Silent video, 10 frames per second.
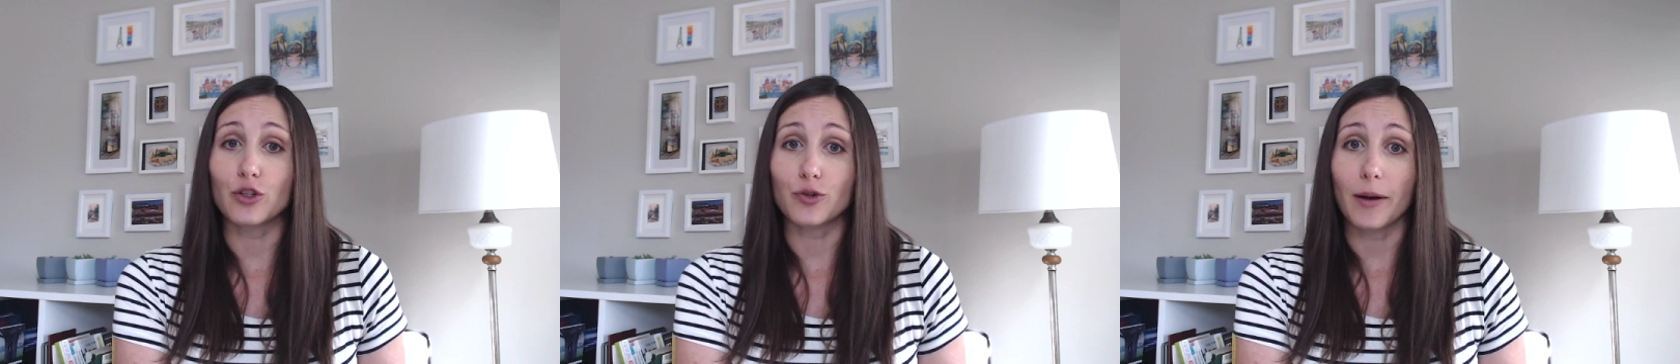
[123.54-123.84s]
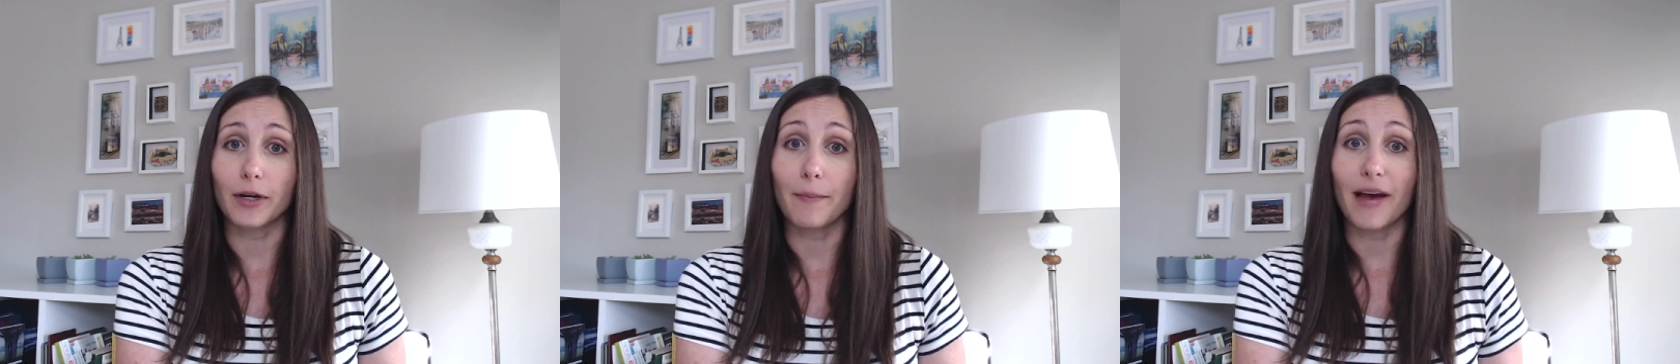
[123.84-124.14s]

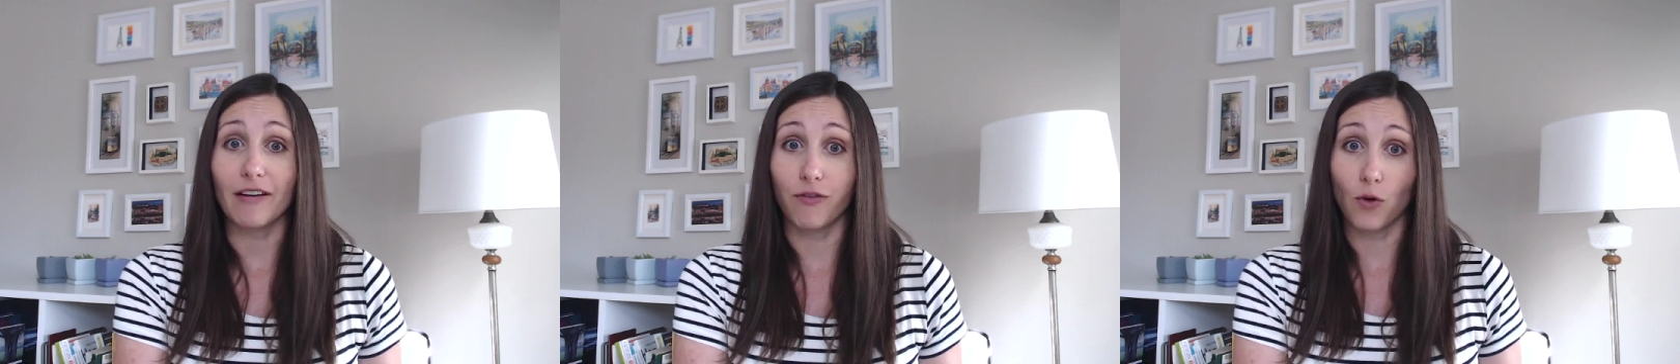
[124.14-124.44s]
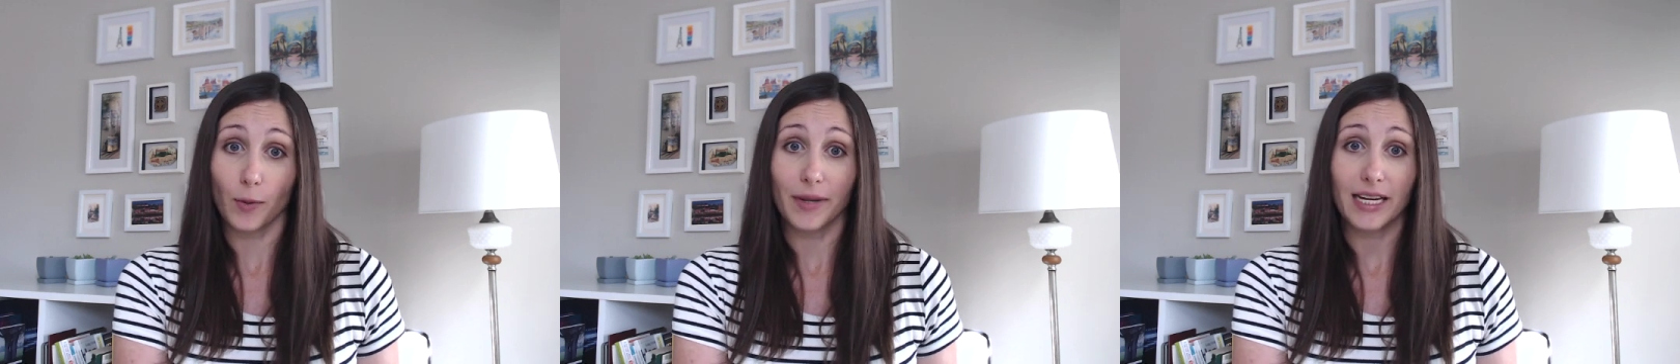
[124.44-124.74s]
drug
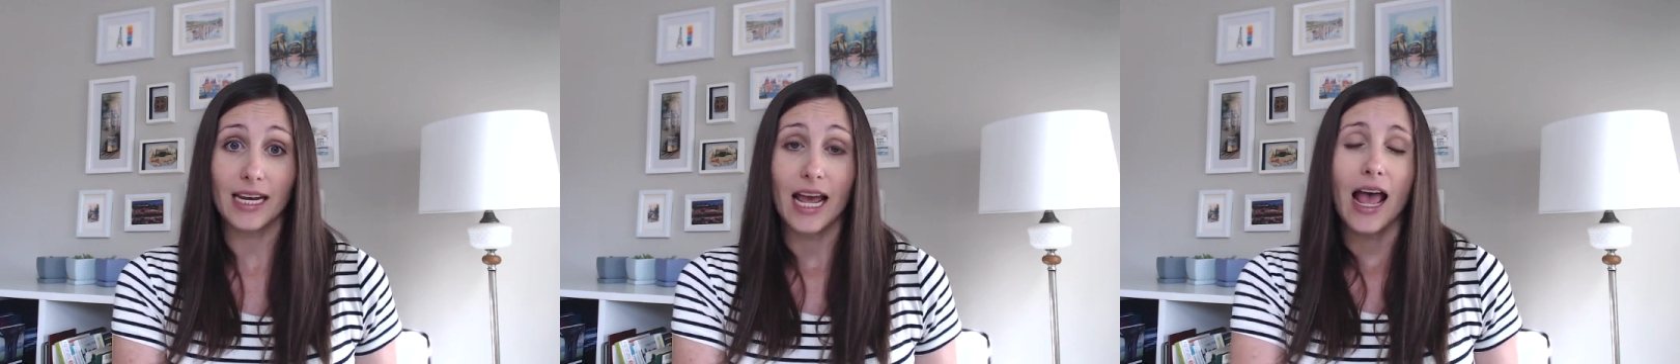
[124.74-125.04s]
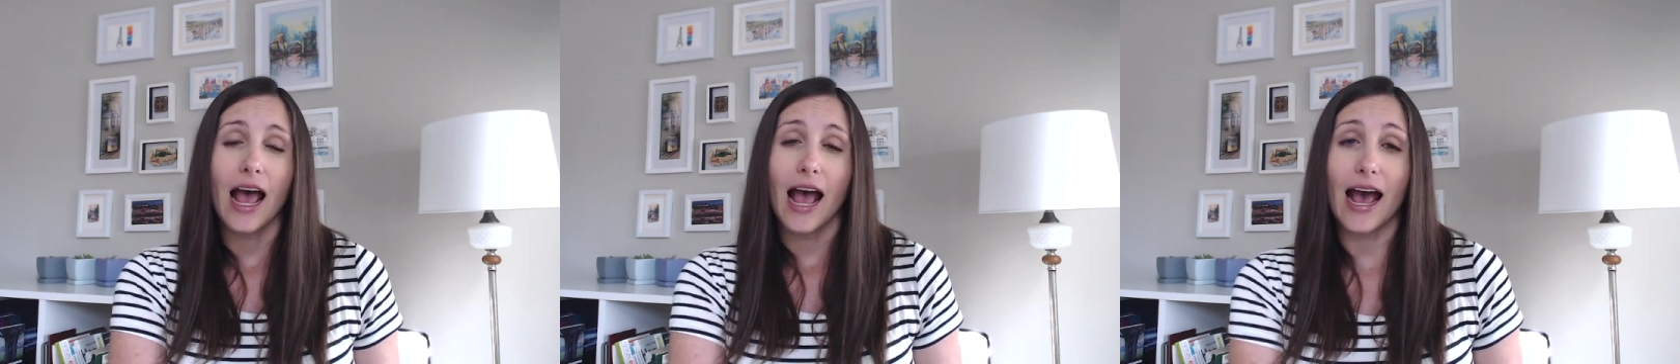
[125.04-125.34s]
metformin
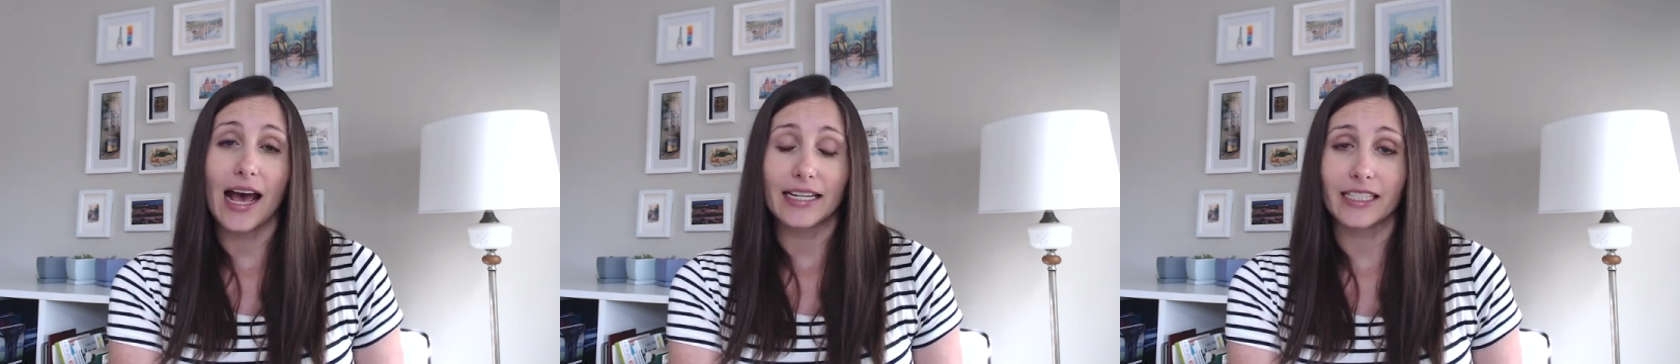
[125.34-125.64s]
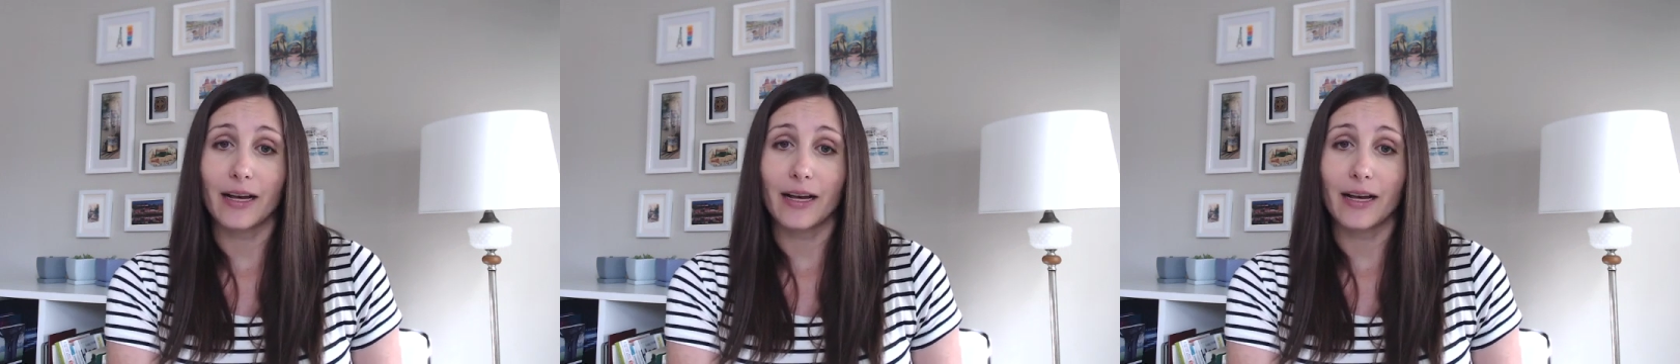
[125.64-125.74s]
at